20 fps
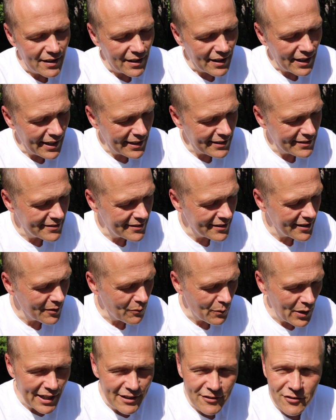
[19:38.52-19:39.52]
And uh,
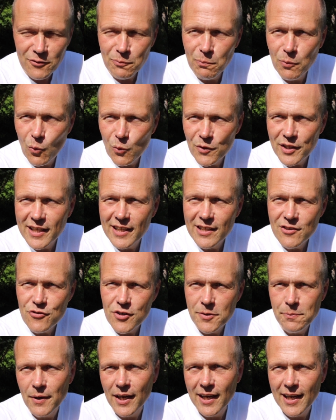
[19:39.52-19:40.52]
we'll explore the
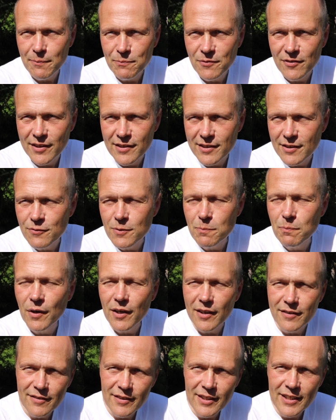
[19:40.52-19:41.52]
country perhaps and different
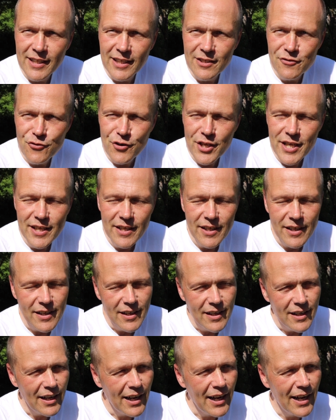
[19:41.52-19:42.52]
parts of the country
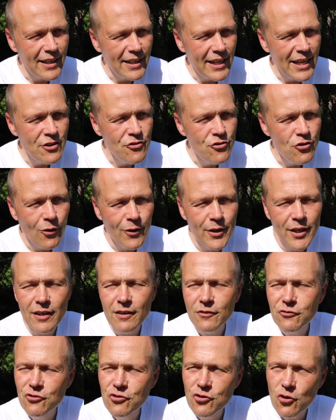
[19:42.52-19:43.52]
and enjoy
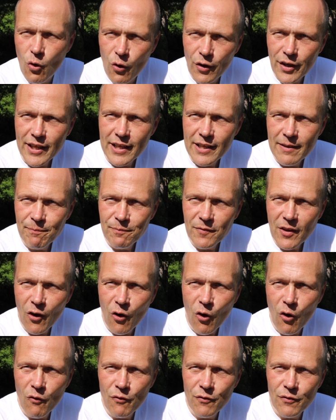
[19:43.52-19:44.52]
our joy
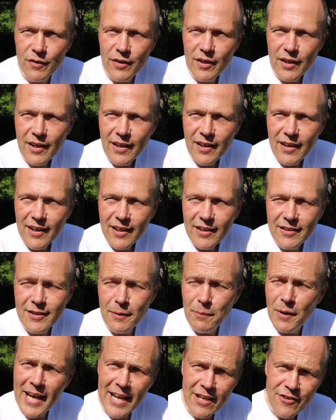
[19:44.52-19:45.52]
of
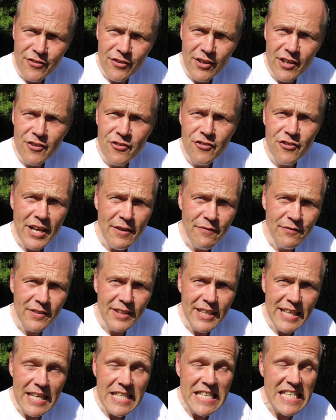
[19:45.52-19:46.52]
double-edged
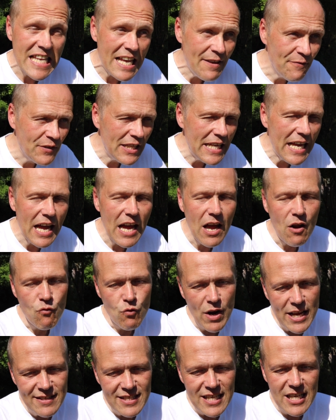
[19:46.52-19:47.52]
safety, safety
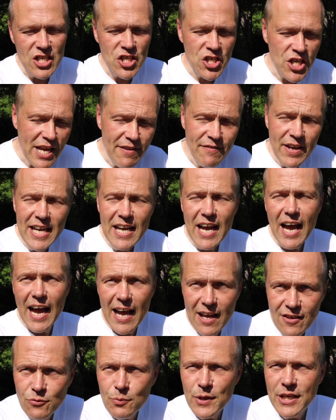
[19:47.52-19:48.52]
razor shaving
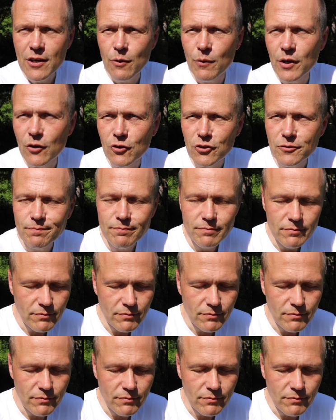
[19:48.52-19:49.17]
as we go along.